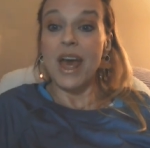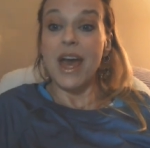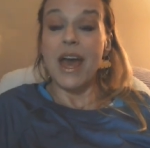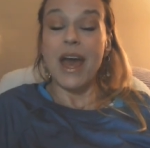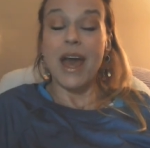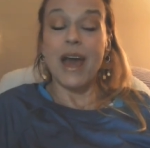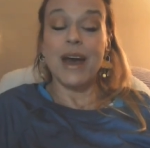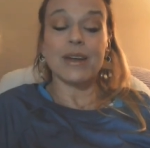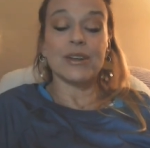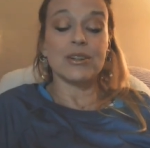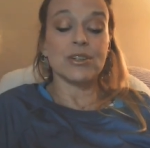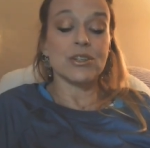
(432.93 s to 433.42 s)

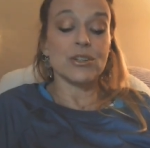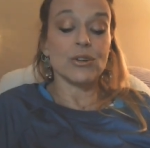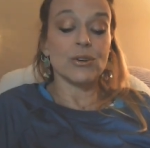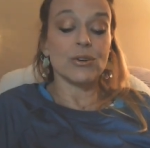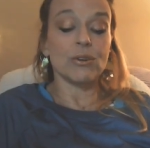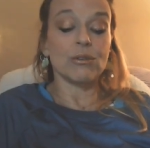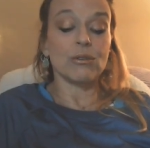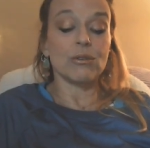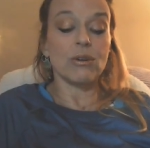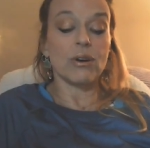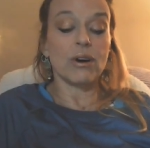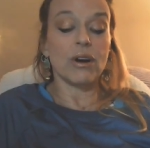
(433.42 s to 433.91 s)
and
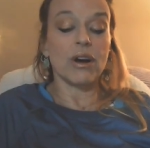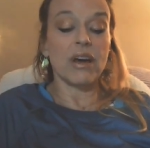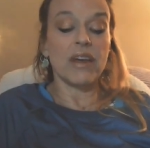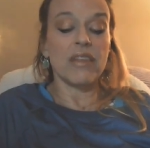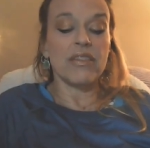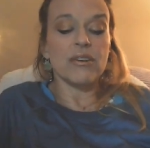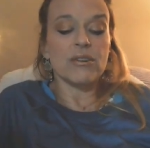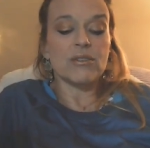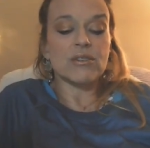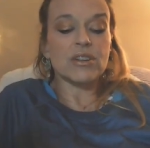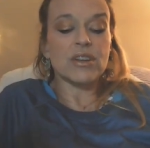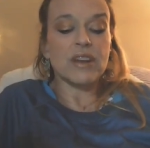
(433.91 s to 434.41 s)
so
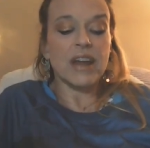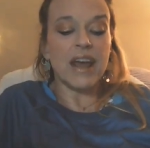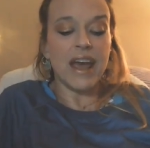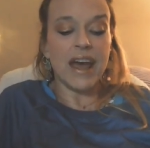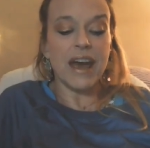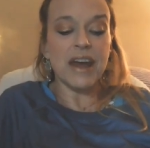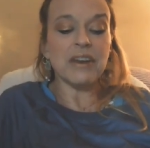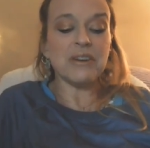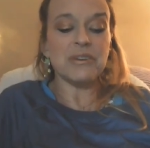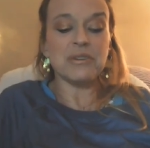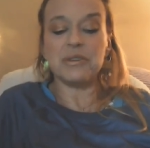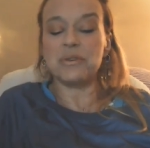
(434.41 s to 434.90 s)
there's an
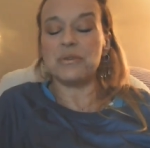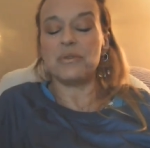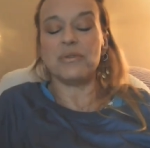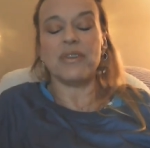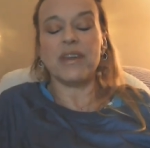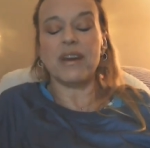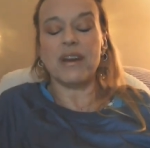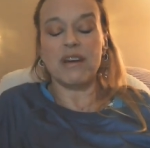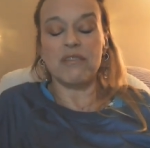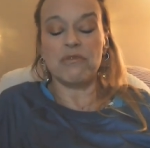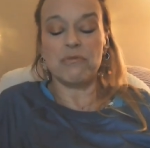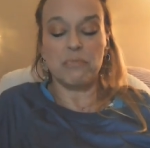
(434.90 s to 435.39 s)
attitude that
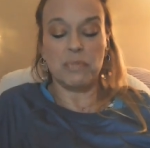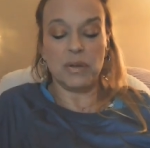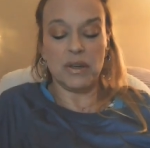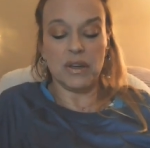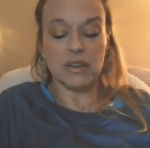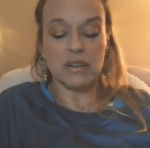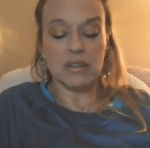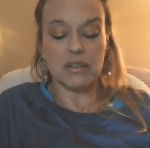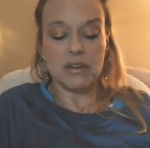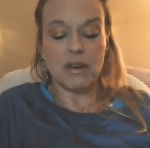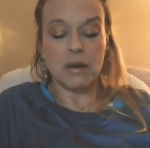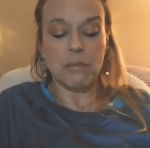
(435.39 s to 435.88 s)
I've
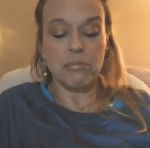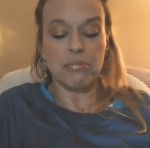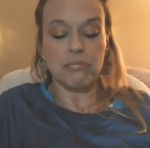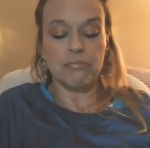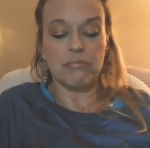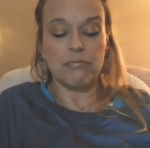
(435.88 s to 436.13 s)
picked up